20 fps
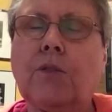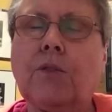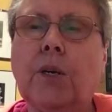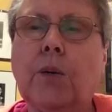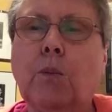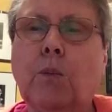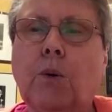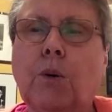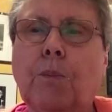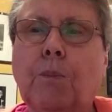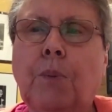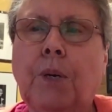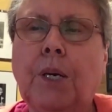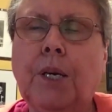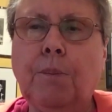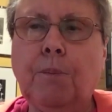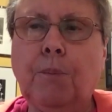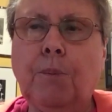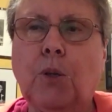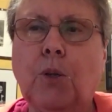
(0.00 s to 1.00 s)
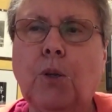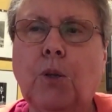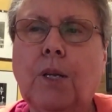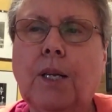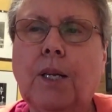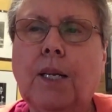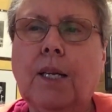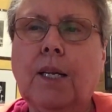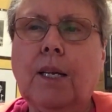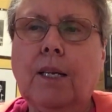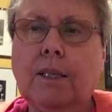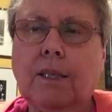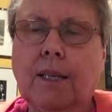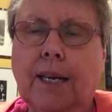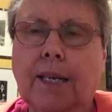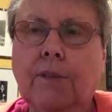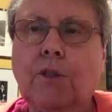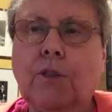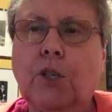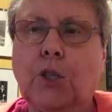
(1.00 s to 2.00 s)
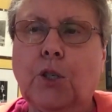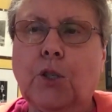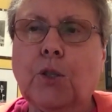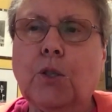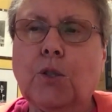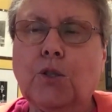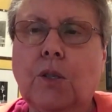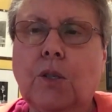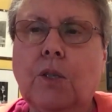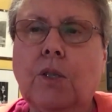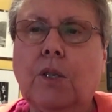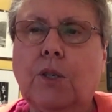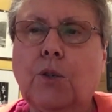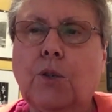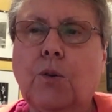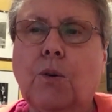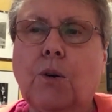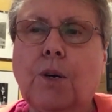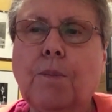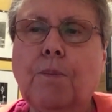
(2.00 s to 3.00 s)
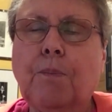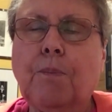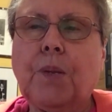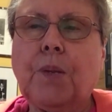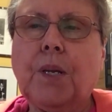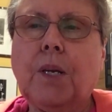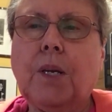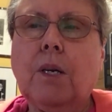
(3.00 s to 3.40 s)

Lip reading: there were people like the girls in the dorm